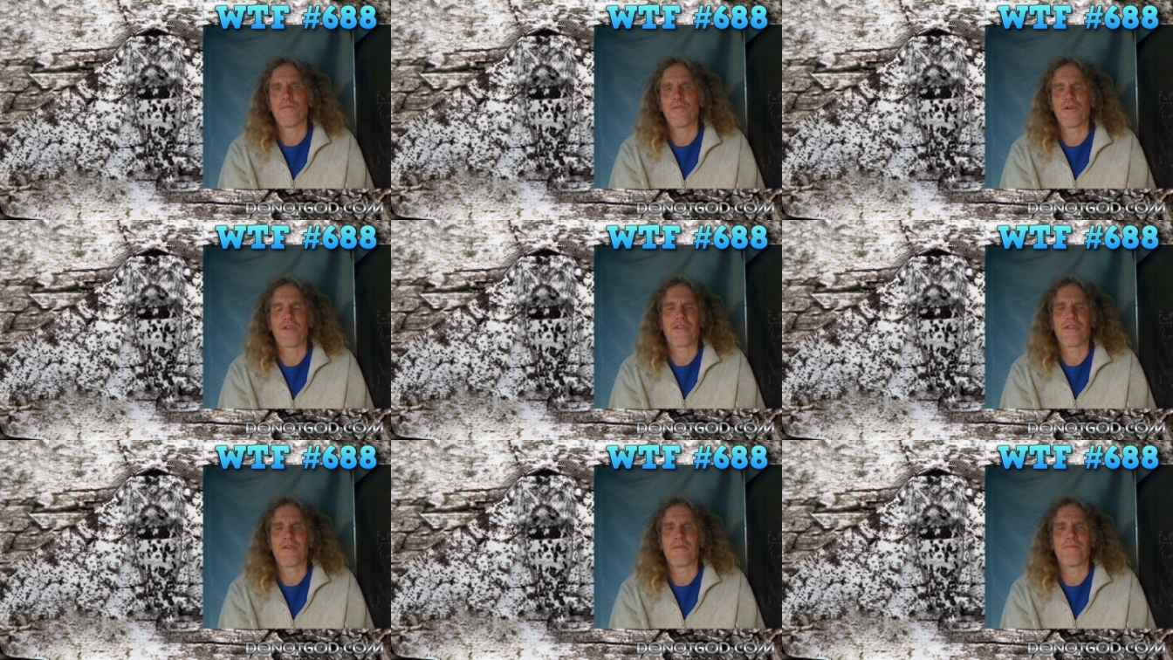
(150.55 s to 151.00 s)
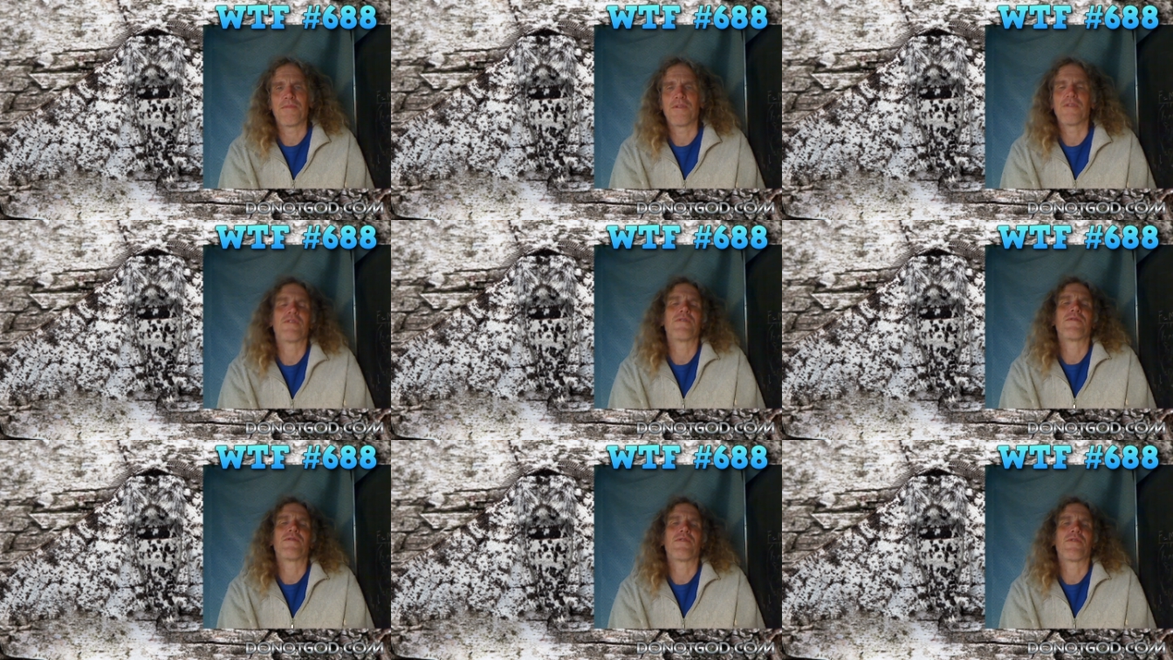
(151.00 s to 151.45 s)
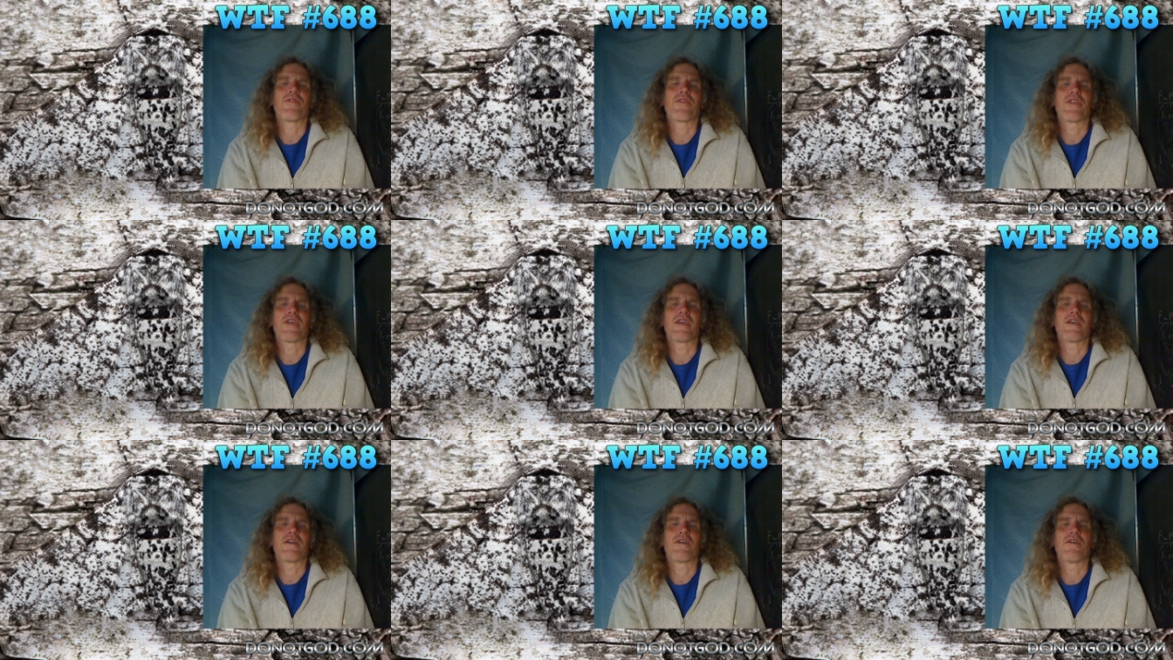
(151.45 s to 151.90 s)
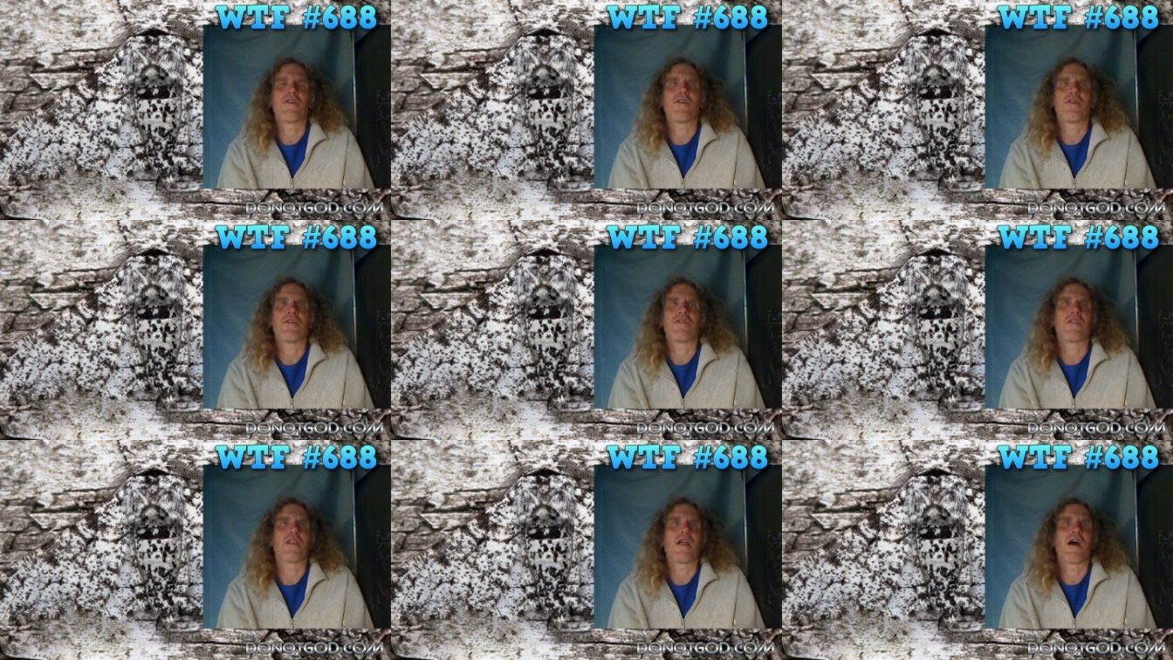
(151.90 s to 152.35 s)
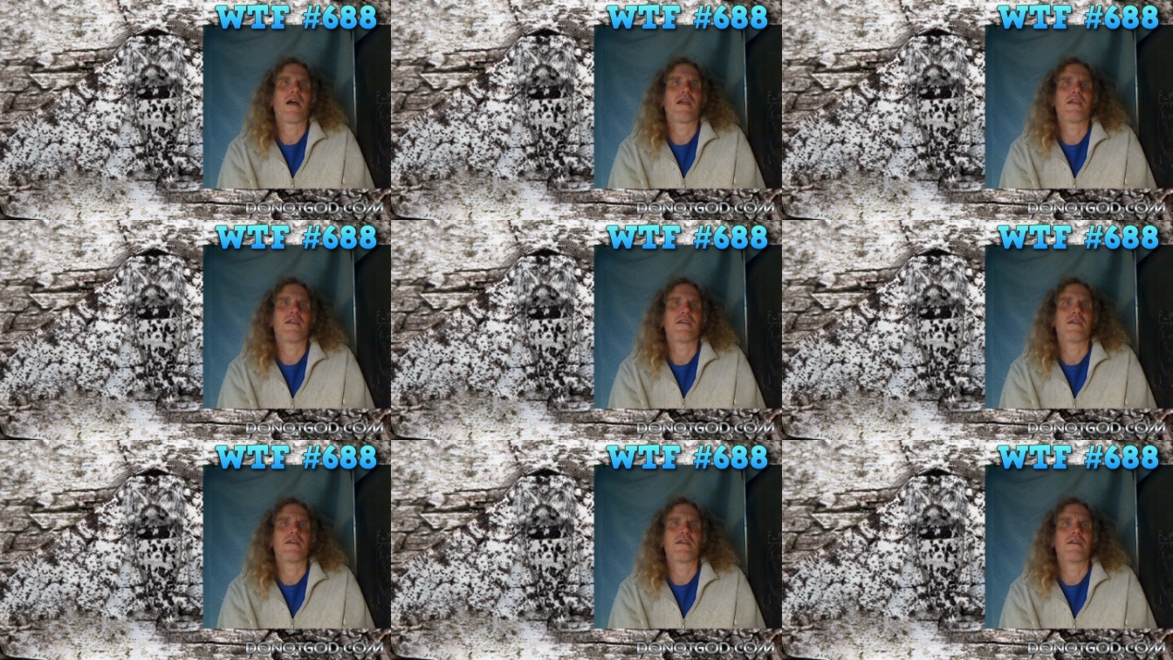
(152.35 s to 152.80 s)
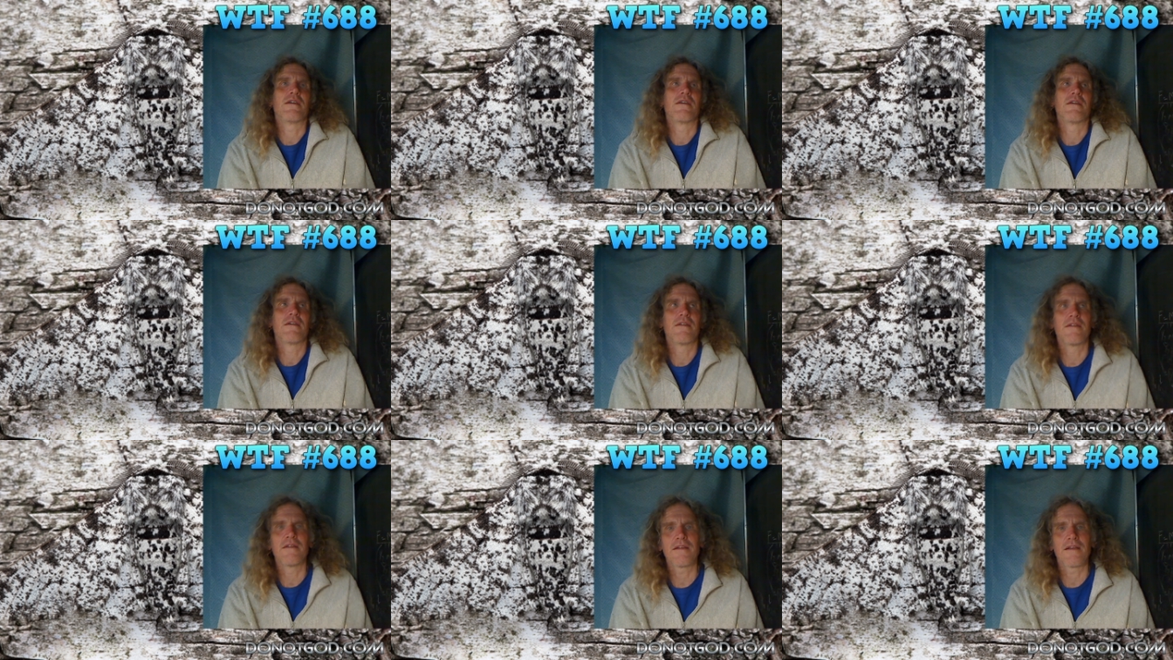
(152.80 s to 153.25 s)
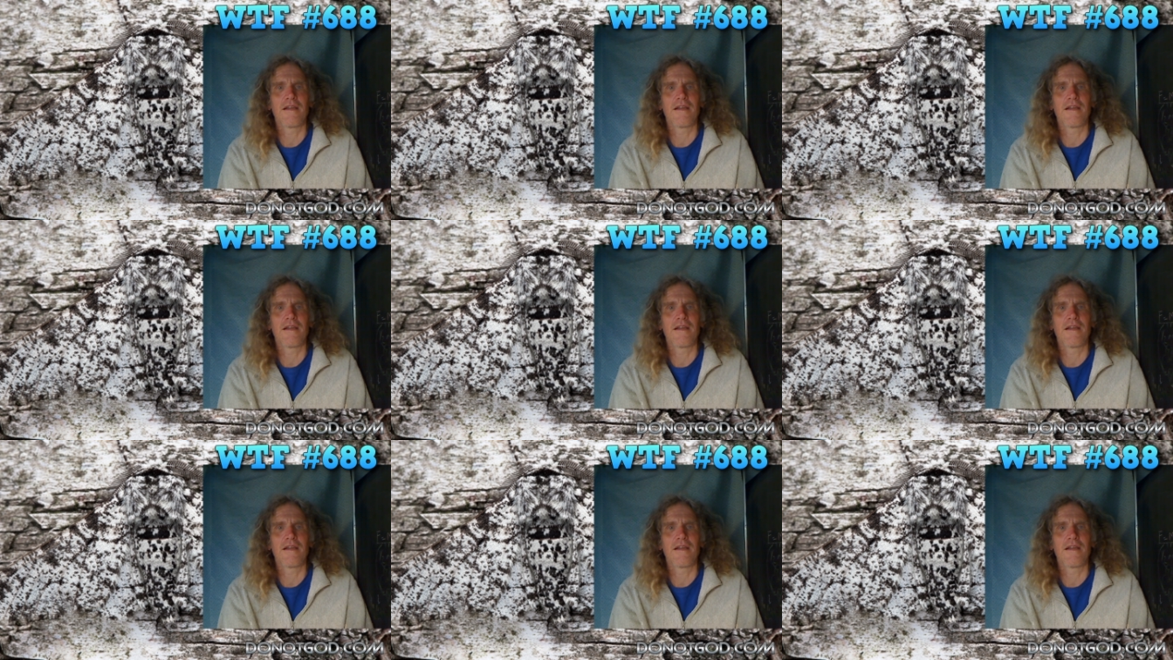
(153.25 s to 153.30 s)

with the beautiful thing called lying.